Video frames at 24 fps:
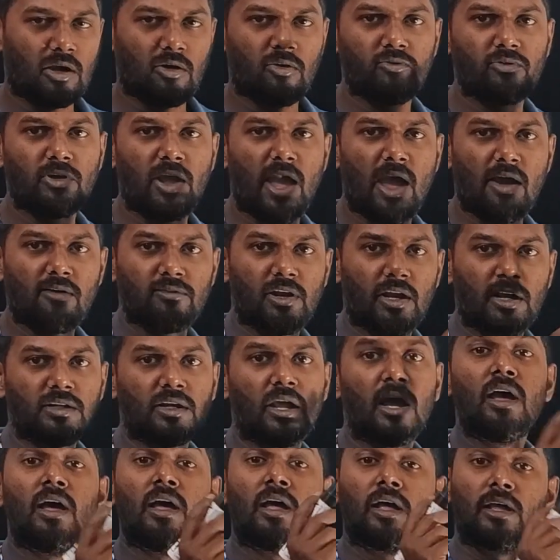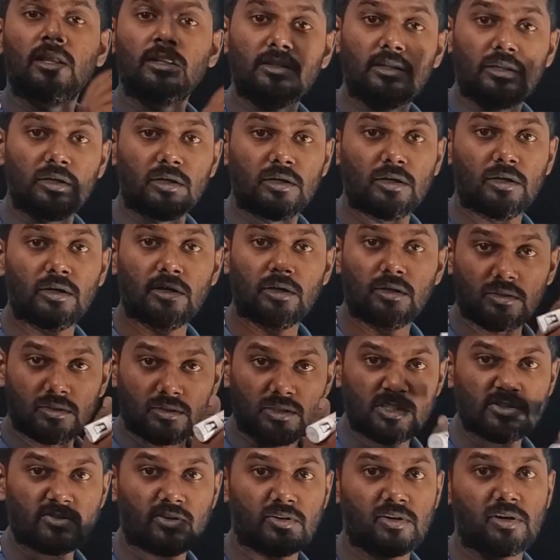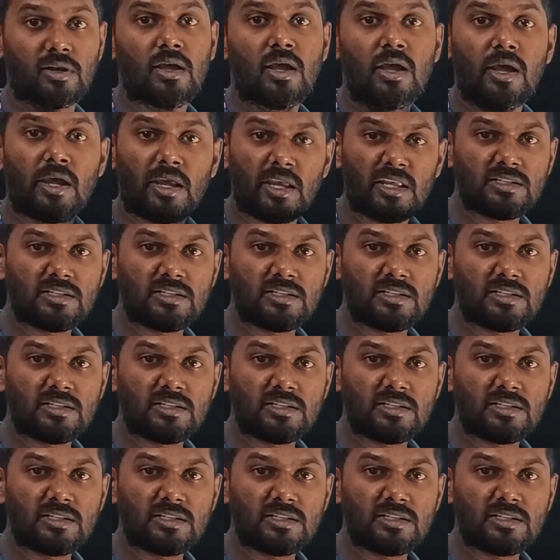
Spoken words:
Now we have learnt this one,